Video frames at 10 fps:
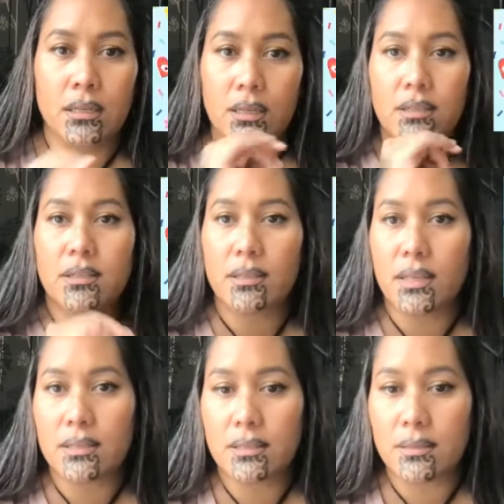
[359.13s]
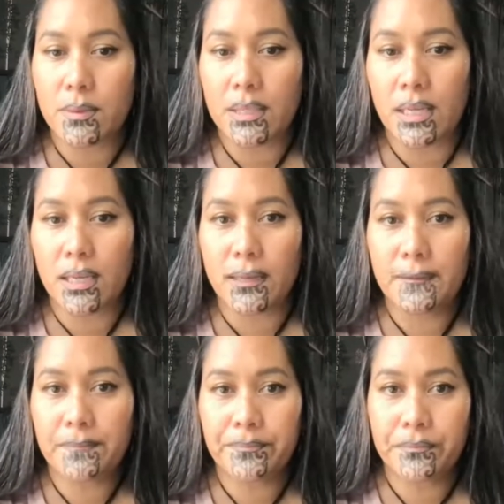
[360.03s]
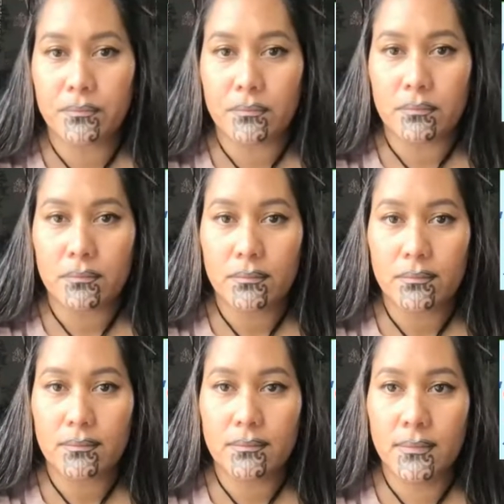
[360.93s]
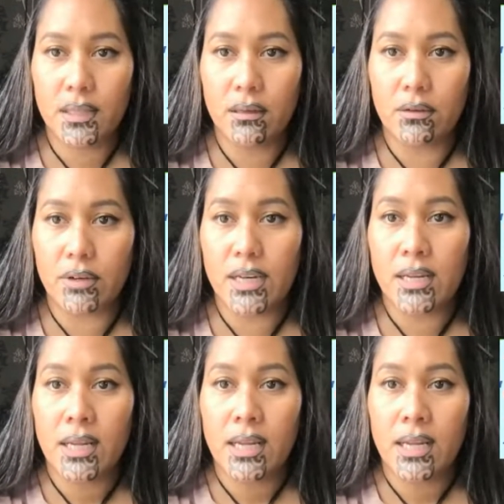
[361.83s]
And so that's this one here. All right.